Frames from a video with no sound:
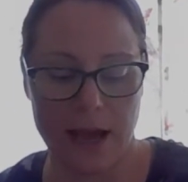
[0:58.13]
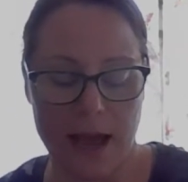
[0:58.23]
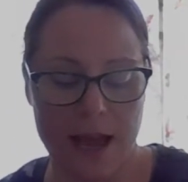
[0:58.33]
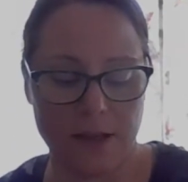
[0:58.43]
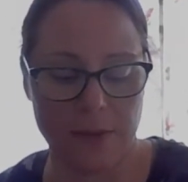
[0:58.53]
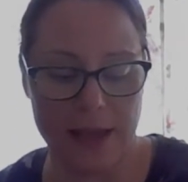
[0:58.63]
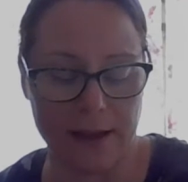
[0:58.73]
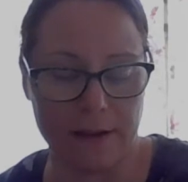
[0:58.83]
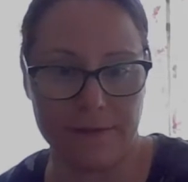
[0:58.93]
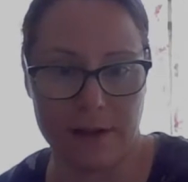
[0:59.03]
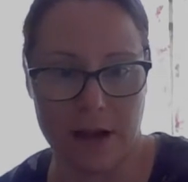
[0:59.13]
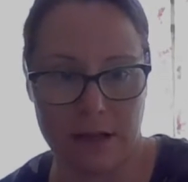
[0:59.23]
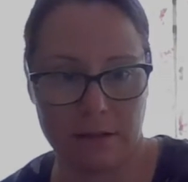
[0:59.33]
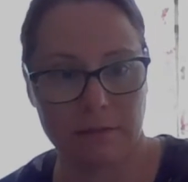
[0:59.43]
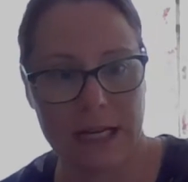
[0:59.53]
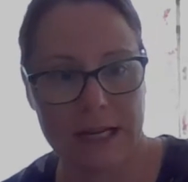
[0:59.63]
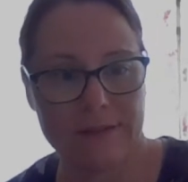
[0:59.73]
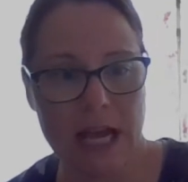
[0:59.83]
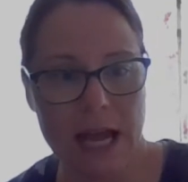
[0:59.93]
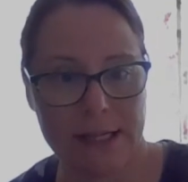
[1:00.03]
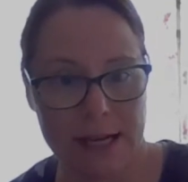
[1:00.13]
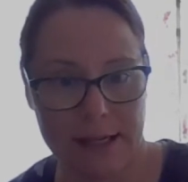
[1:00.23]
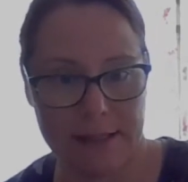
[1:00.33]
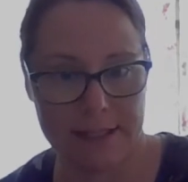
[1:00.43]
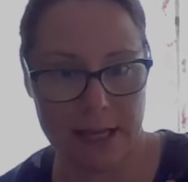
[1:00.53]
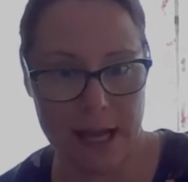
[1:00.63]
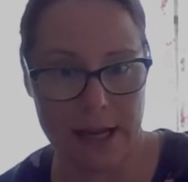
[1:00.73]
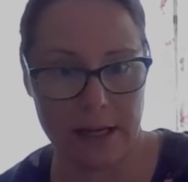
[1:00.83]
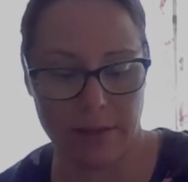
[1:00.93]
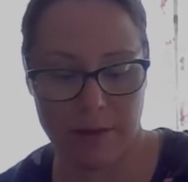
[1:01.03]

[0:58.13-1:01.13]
and make a fun kind of tie-dye design